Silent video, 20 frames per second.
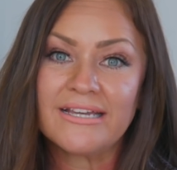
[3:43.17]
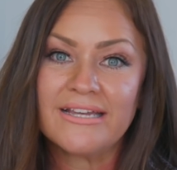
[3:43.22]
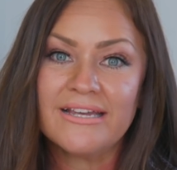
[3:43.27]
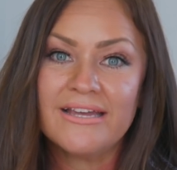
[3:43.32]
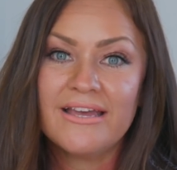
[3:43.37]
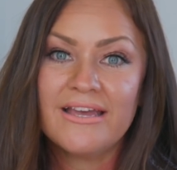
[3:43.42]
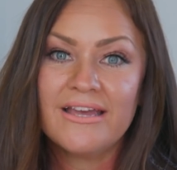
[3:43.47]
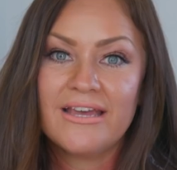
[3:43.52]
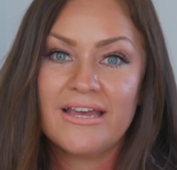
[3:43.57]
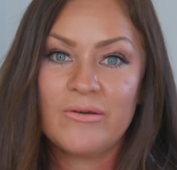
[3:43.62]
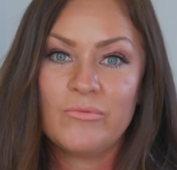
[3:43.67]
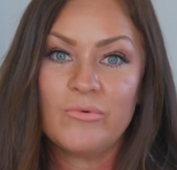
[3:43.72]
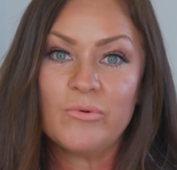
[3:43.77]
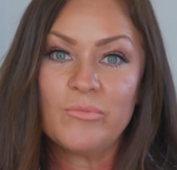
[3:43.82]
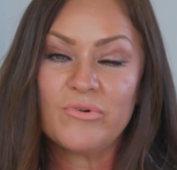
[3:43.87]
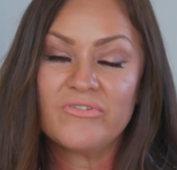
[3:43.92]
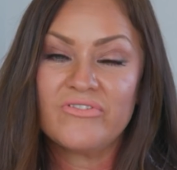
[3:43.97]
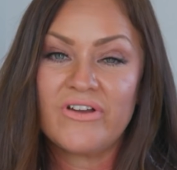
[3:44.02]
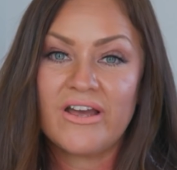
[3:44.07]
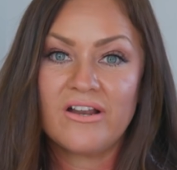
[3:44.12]
And
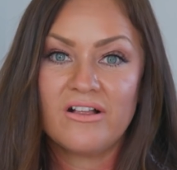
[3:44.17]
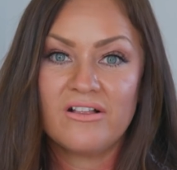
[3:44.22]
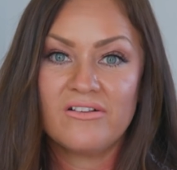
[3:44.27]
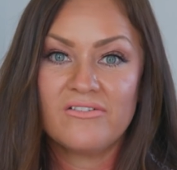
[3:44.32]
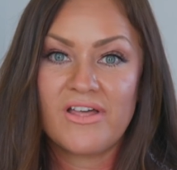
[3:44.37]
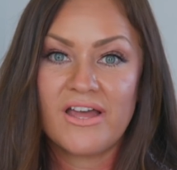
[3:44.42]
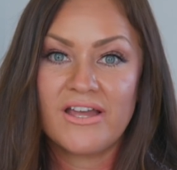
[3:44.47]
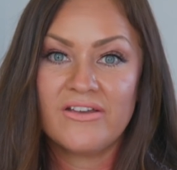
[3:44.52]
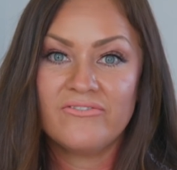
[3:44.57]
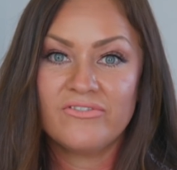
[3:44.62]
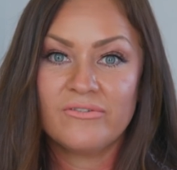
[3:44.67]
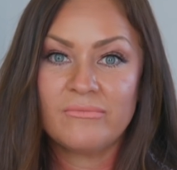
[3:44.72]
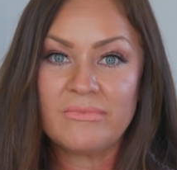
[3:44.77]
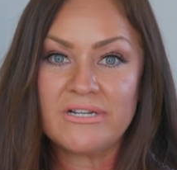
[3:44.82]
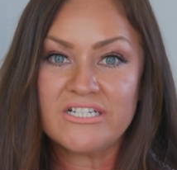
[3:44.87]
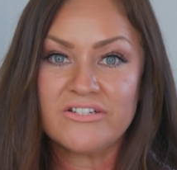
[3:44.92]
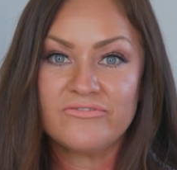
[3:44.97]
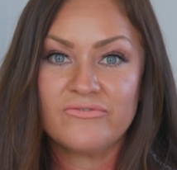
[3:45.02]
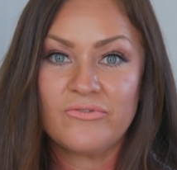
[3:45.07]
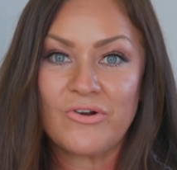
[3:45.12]
we'll provide all of that
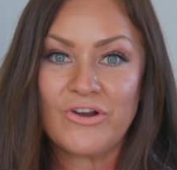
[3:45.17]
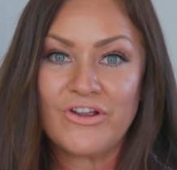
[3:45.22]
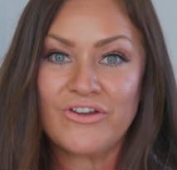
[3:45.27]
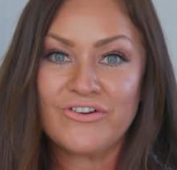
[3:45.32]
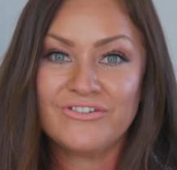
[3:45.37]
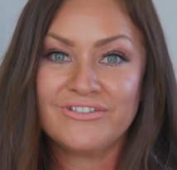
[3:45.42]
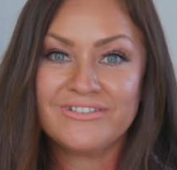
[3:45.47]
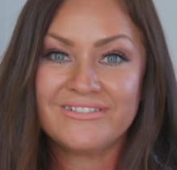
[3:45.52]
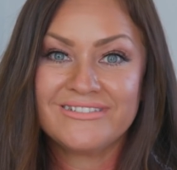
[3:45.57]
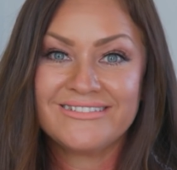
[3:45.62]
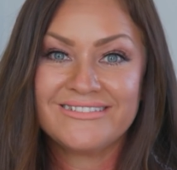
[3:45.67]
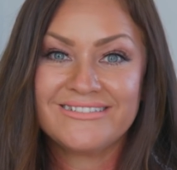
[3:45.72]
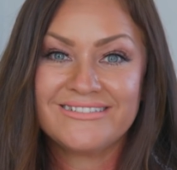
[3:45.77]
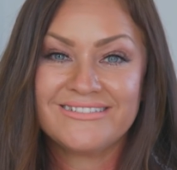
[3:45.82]
information for you.